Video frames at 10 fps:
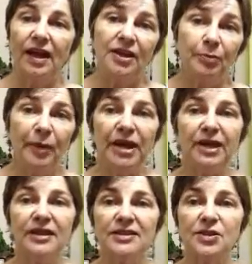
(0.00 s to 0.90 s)
And you may
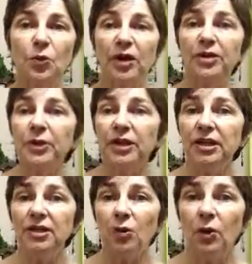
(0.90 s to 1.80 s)
ask, why do we
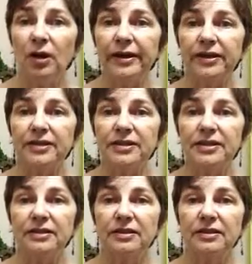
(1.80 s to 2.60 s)
need quiet?